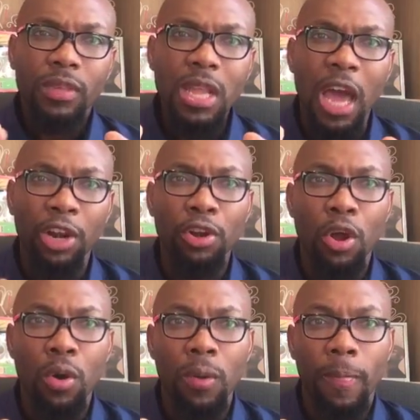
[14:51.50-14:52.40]
I don't
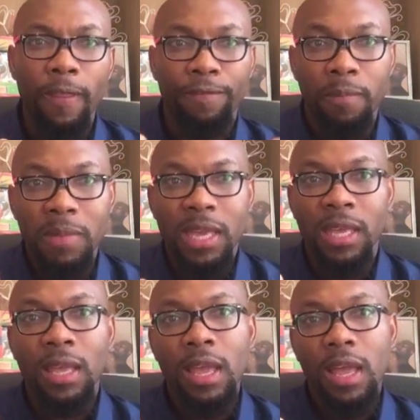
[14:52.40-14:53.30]
know, for
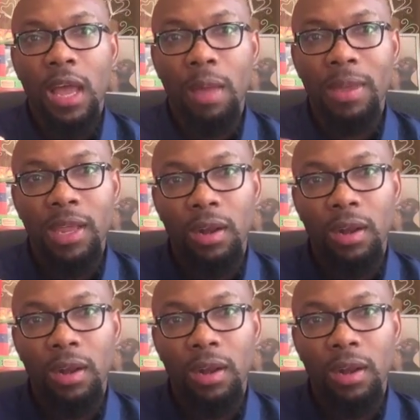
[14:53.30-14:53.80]
me, I mean,